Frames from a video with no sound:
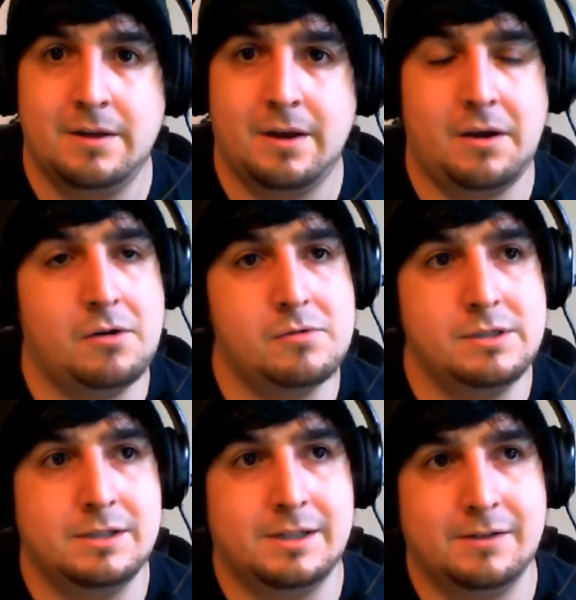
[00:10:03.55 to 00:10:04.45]
No one
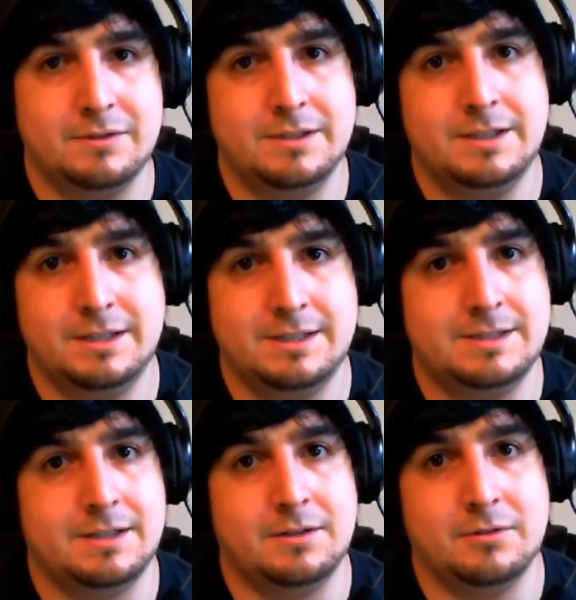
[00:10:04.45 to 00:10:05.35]
that ever did
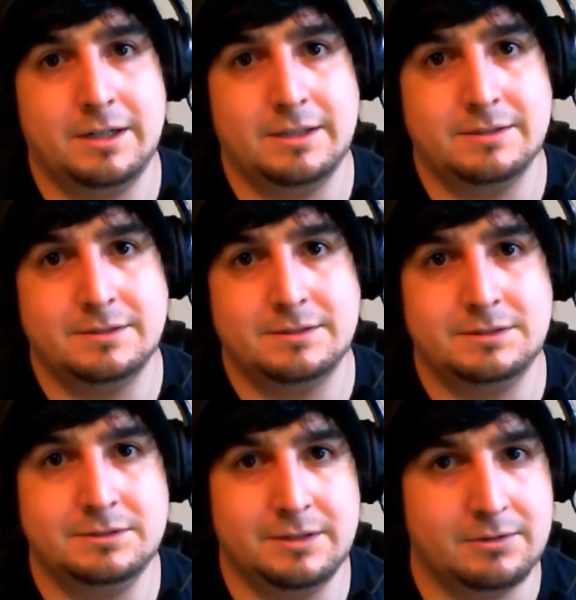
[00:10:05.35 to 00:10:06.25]
anything great
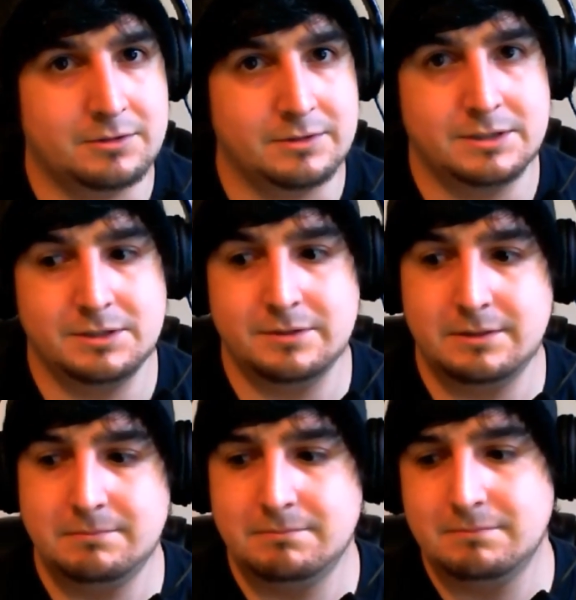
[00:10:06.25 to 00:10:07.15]
knew they were going to do it.
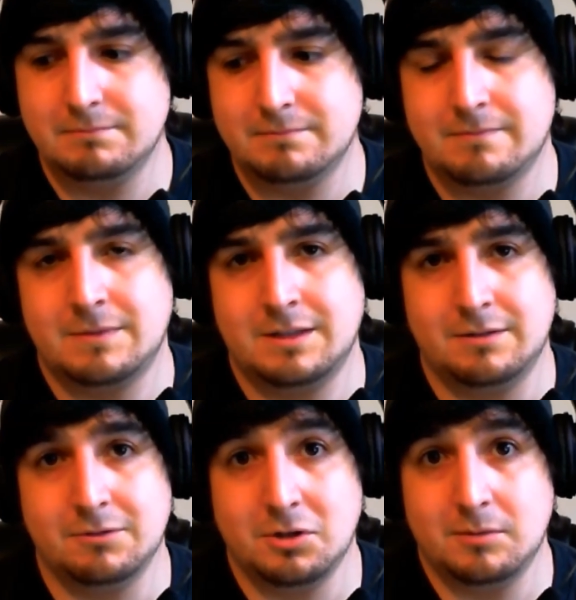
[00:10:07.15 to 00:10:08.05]

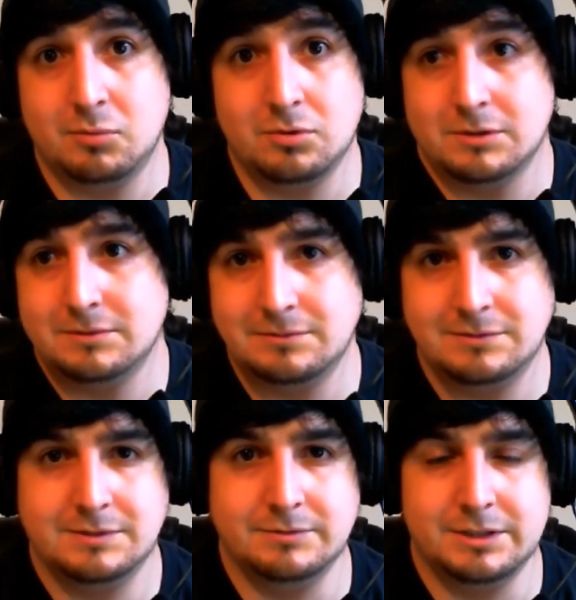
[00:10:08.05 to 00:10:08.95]
We're all born,
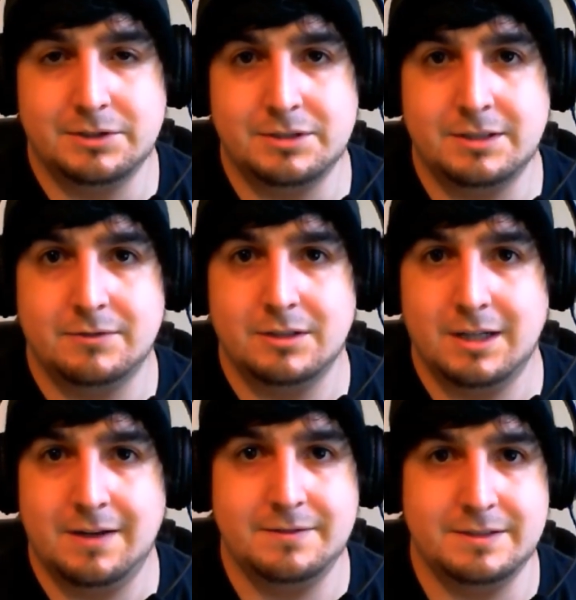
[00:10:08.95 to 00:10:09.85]
and we all just live our
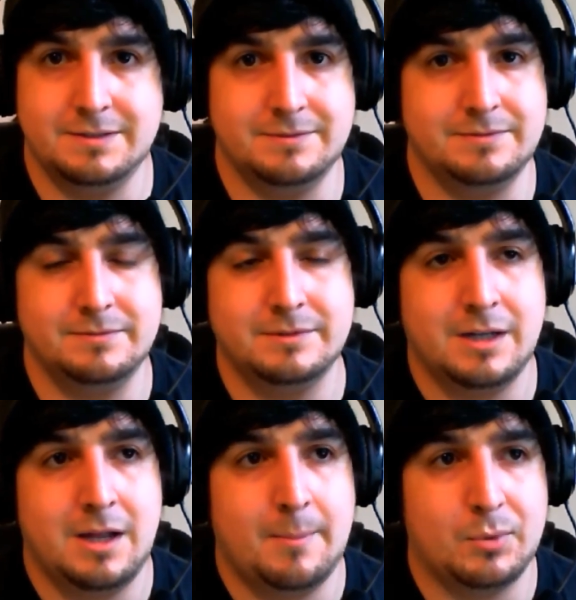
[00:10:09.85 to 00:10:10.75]
lives, and
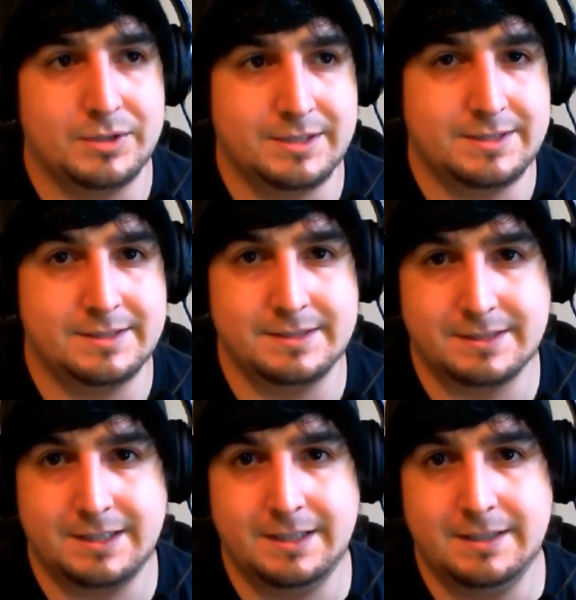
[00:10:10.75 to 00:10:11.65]
persistence is
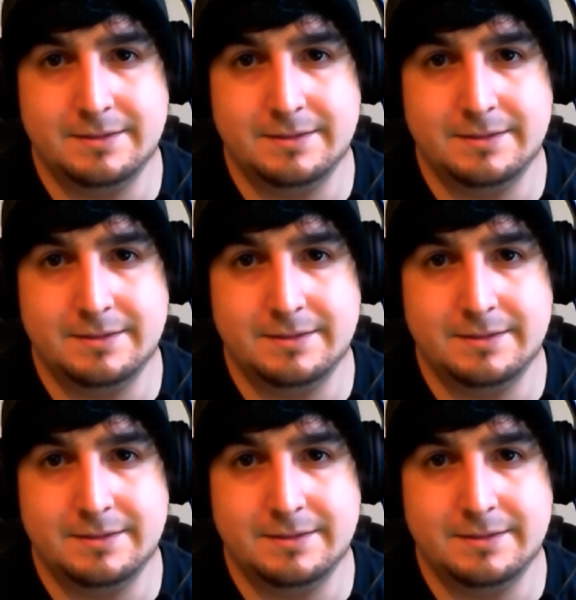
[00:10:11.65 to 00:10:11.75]
key.